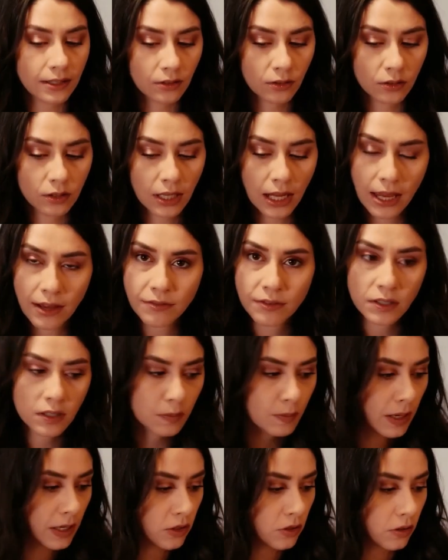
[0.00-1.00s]
don't have a
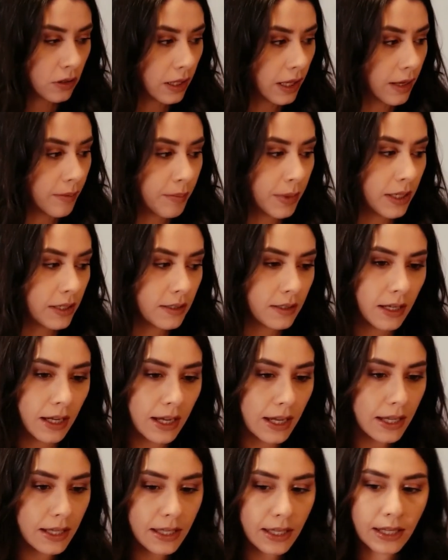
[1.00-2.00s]
spatula, but
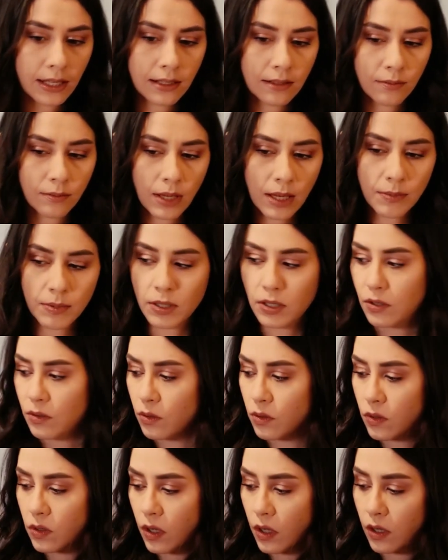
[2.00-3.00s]
I can maybe
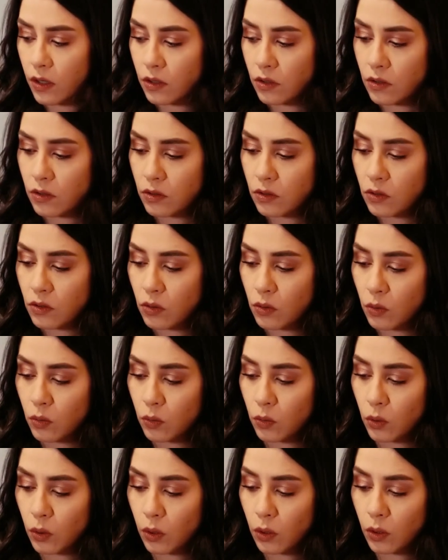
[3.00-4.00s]
use a
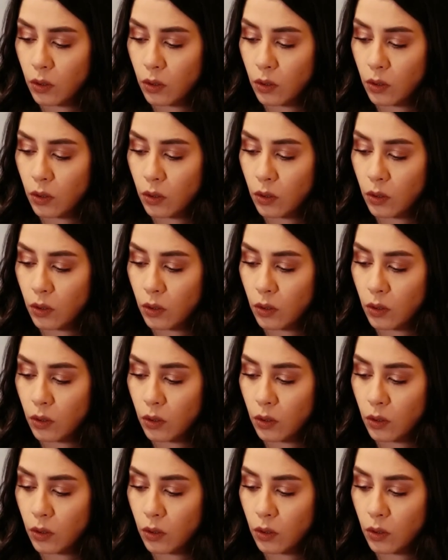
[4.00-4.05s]
tool.